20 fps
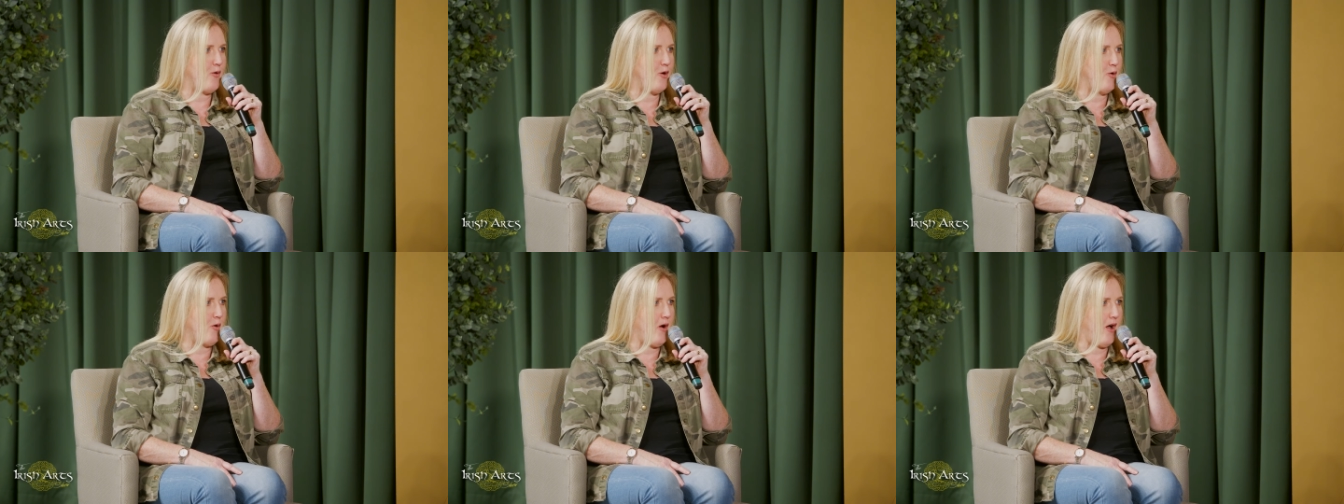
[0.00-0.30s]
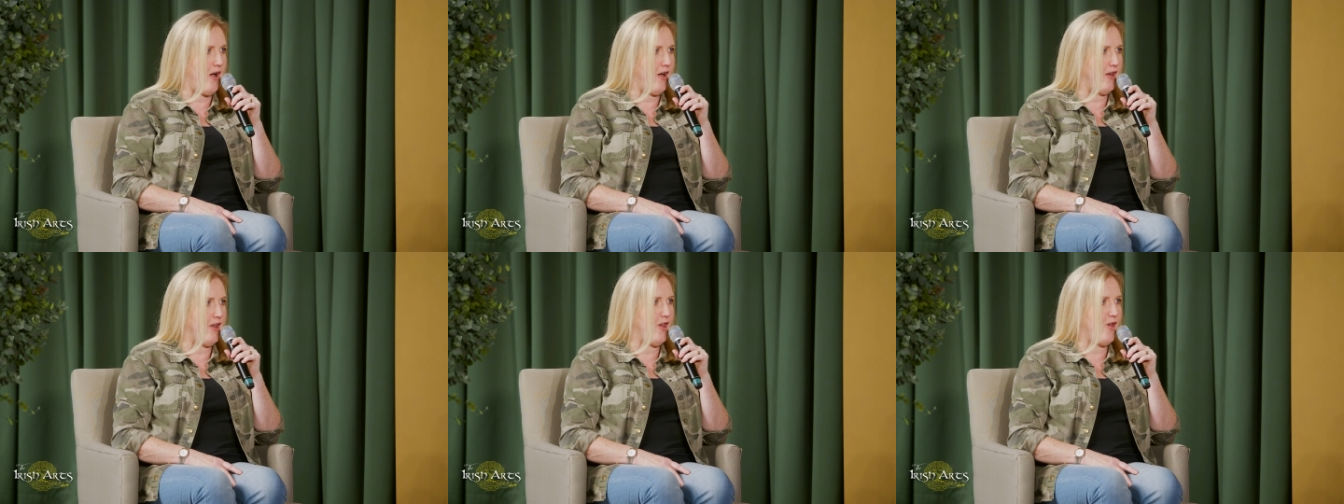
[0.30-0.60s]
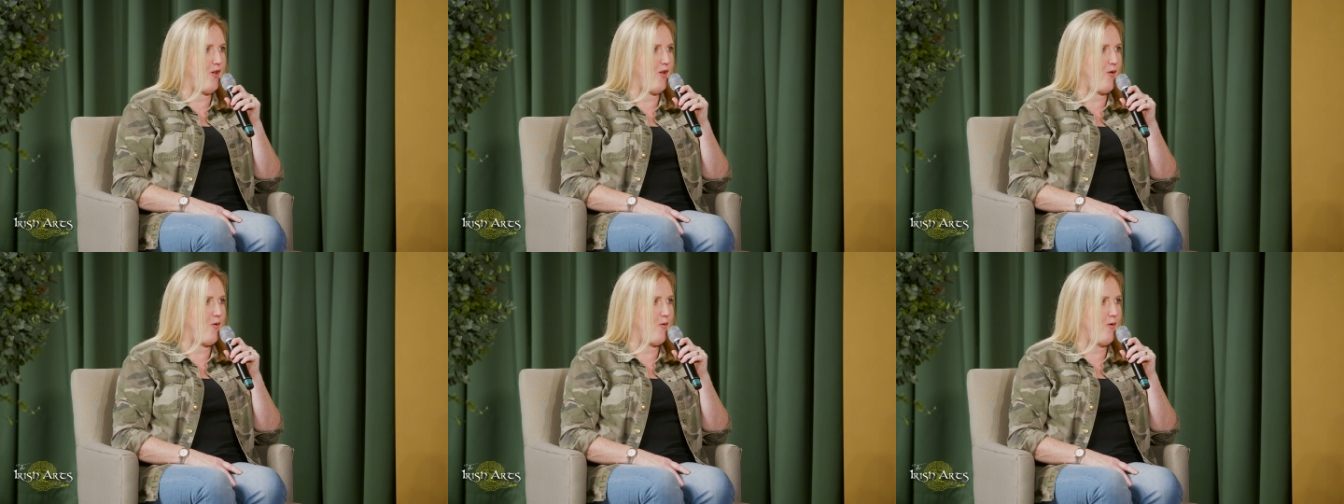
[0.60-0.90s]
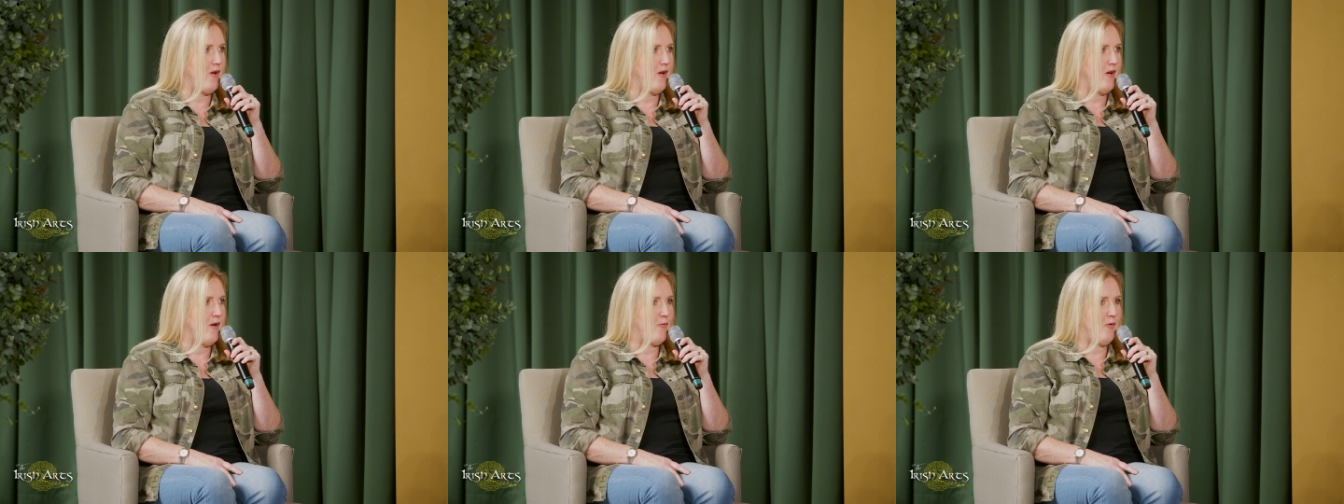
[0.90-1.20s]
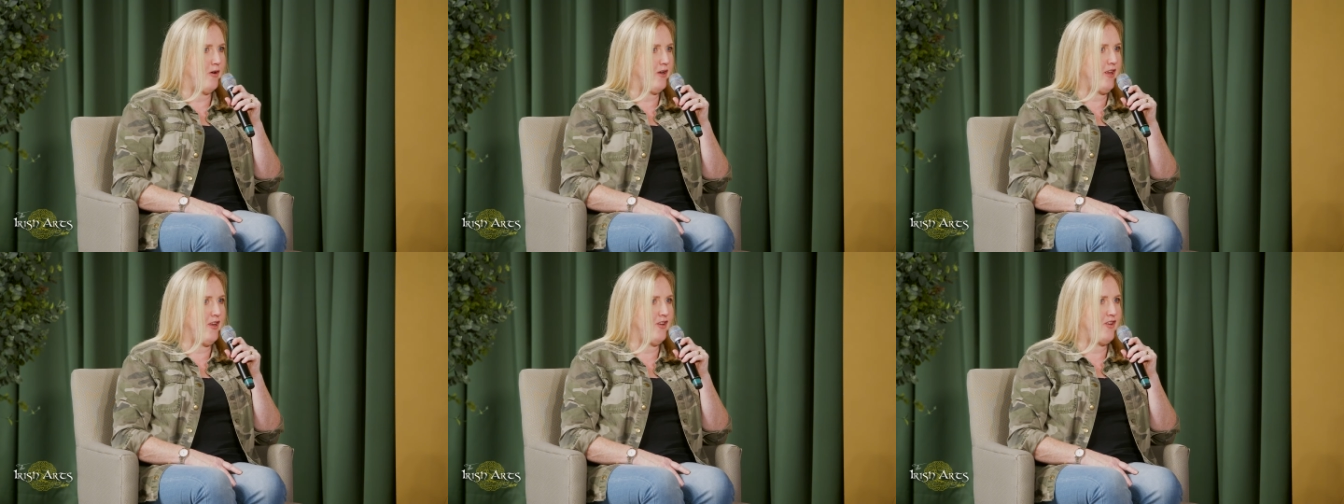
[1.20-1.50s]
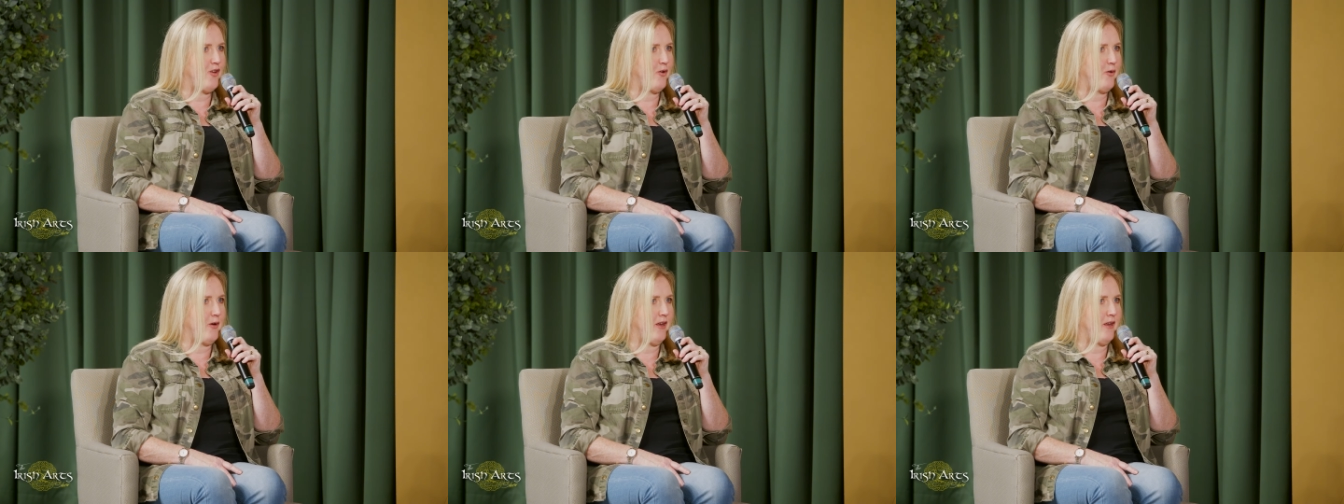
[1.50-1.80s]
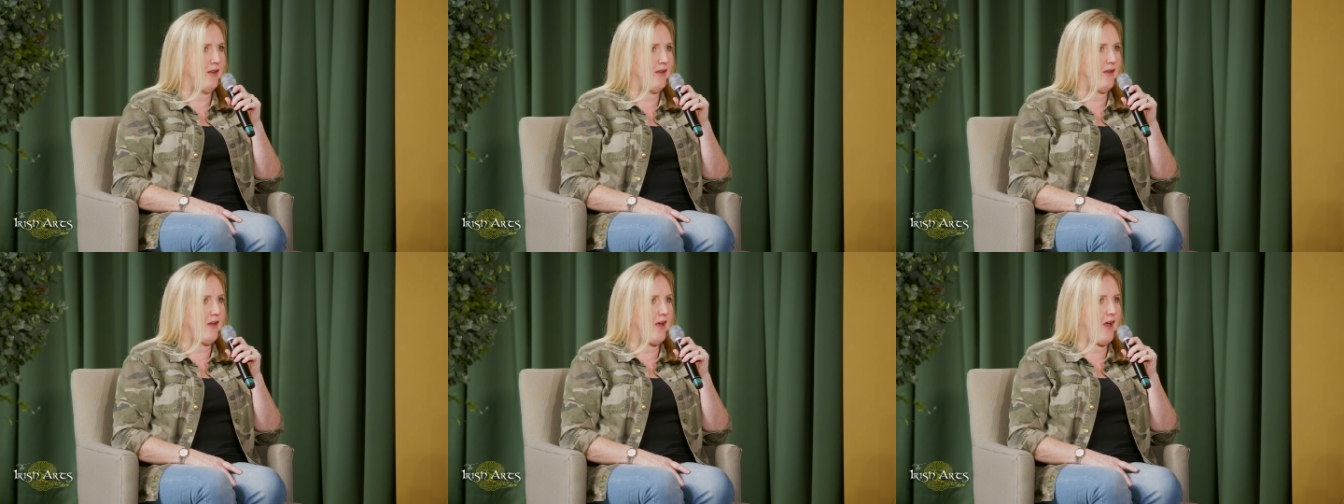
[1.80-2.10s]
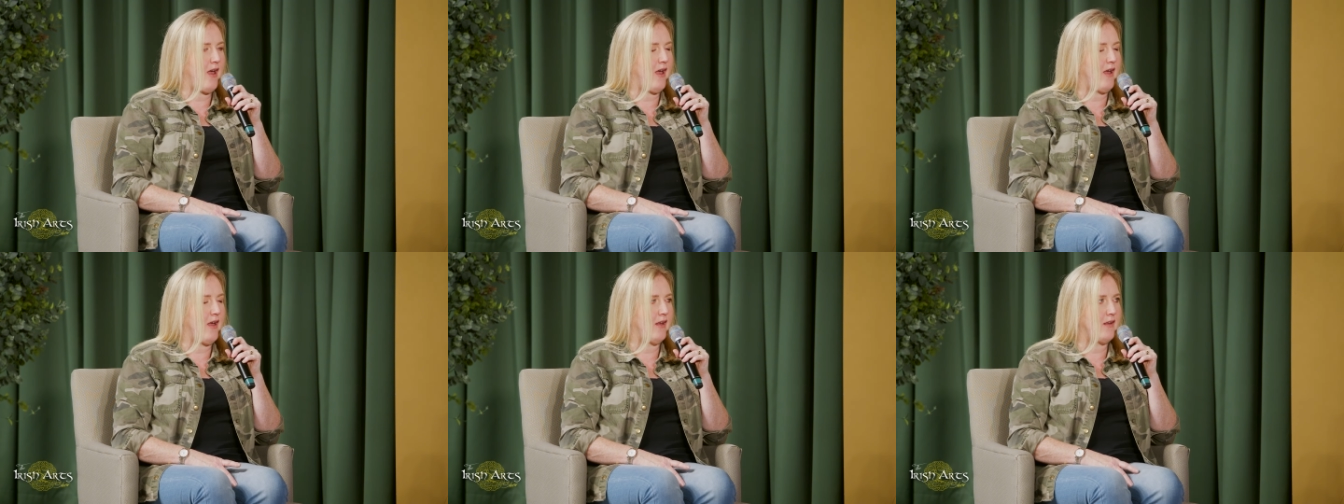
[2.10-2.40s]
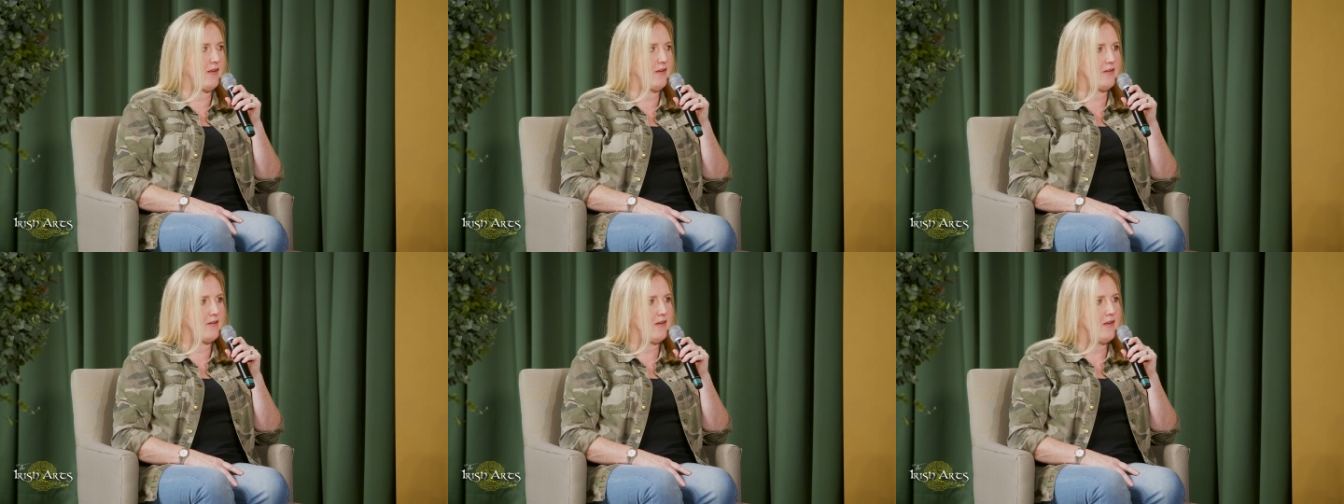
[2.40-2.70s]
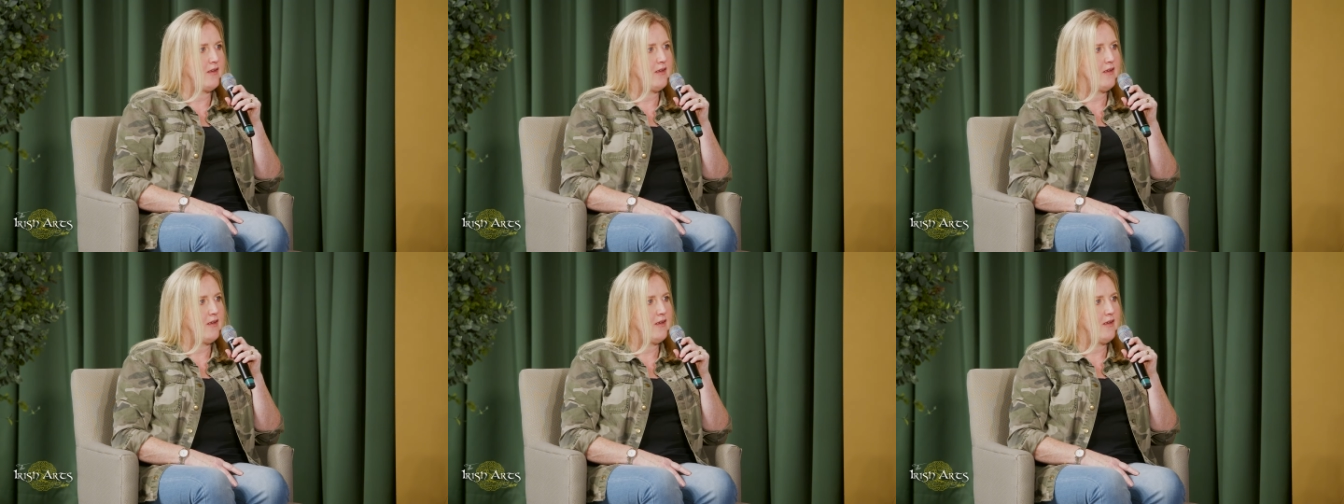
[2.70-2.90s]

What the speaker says: Who are you? What are you doing?" And